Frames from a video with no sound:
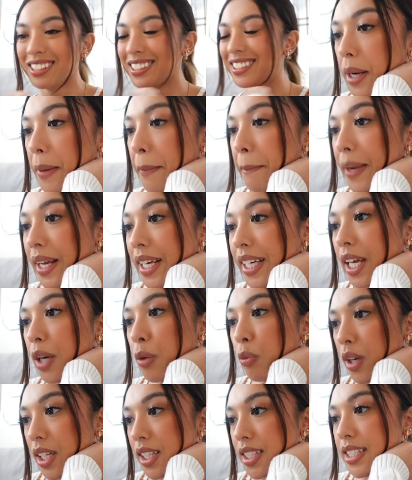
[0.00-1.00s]
Okay, Monday,
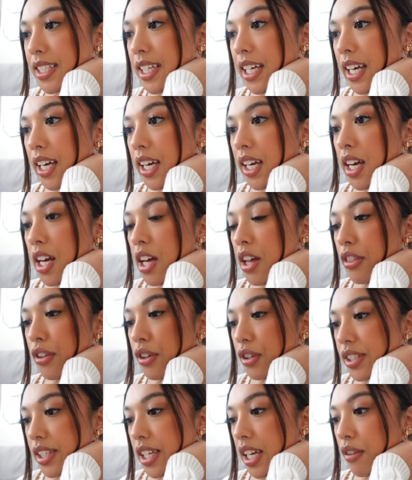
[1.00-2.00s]
Wednesday,
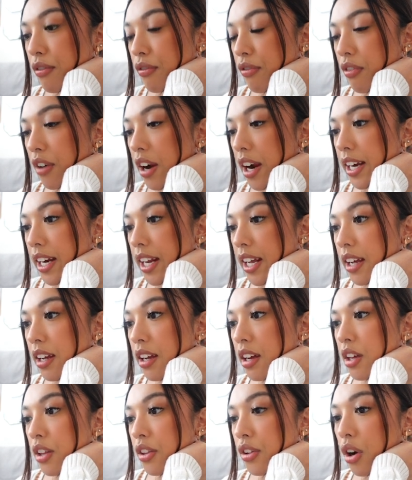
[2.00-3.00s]
Thursday, and
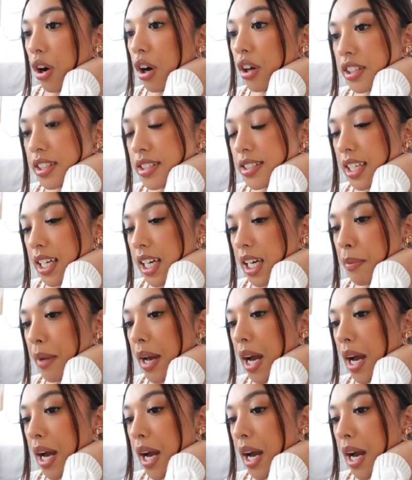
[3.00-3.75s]
Friday, they're all the same.